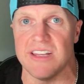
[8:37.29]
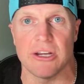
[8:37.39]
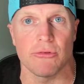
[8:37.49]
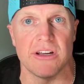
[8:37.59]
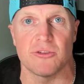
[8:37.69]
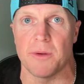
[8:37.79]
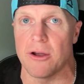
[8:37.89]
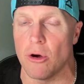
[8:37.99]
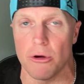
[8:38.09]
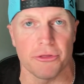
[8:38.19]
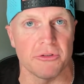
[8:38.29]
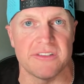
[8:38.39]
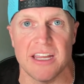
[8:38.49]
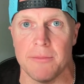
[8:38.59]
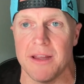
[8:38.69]
decreased by all 3
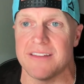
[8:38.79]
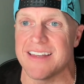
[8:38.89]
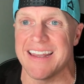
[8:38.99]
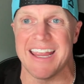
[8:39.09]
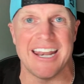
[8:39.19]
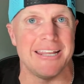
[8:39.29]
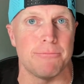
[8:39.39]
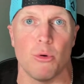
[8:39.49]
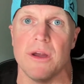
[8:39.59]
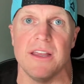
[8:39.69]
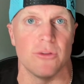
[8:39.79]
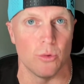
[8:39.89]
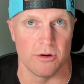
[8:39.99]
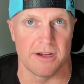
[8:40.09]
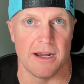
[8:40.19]
teammates at any point in the
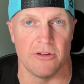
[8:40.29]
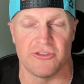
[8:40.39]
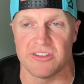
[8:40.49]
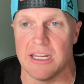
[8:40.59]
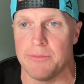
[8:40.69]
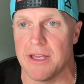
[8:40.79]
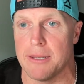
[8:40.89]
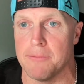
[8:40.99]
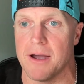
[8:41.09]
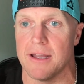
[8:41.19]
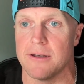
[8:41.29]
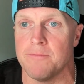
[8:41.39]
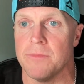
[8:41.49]
workout. Just keep that in mind.